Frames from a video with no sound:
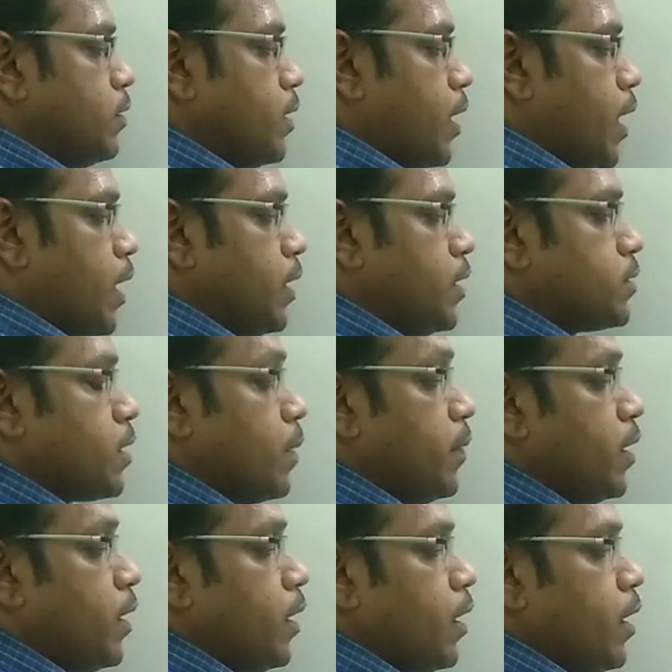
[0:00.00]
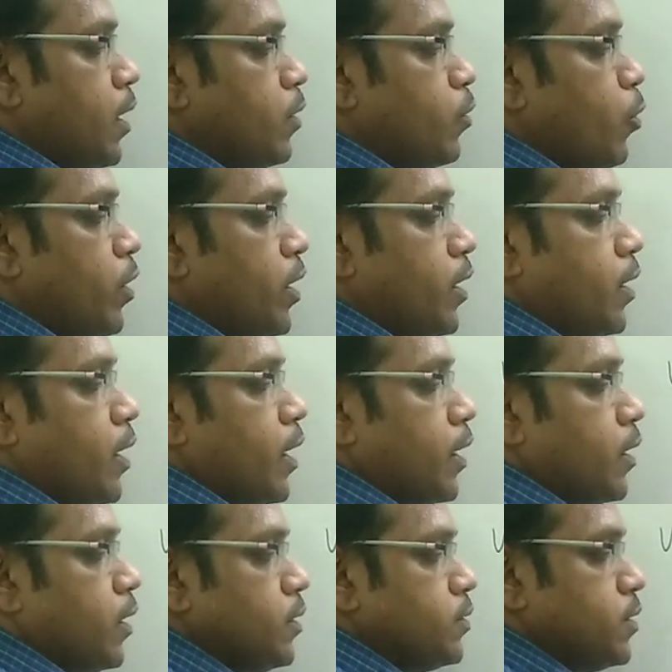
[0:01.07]
the current is coming here and going
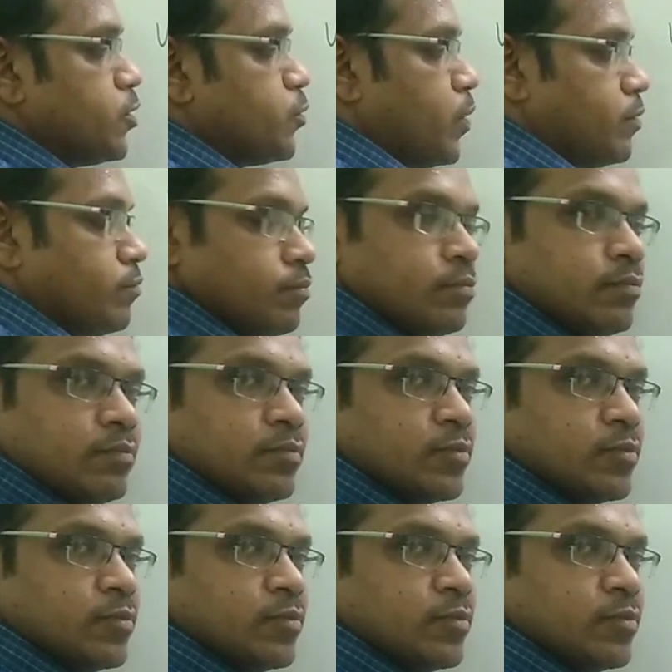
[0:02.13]
current is this one.